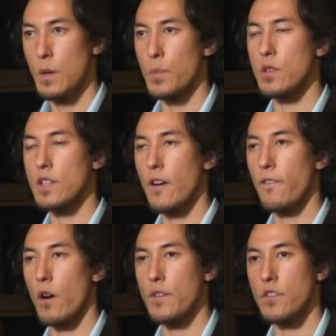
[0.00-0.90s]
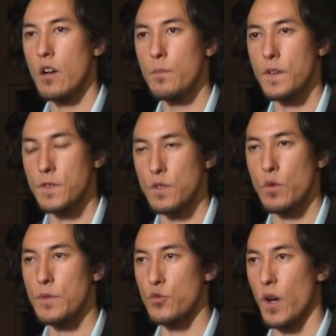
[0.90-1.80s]
But look at how far we've come because of the
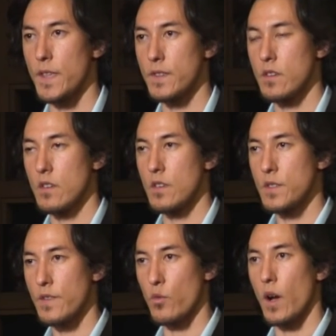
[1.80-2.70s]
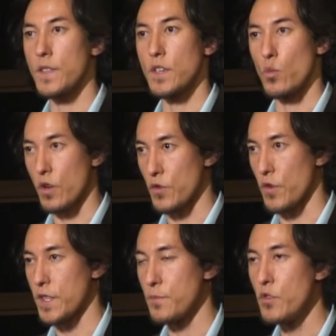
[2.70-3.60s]
women's rights, civil rights, and workers'
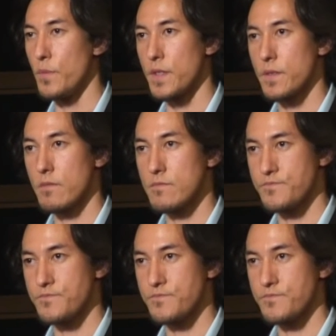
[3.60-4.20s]
rights movements.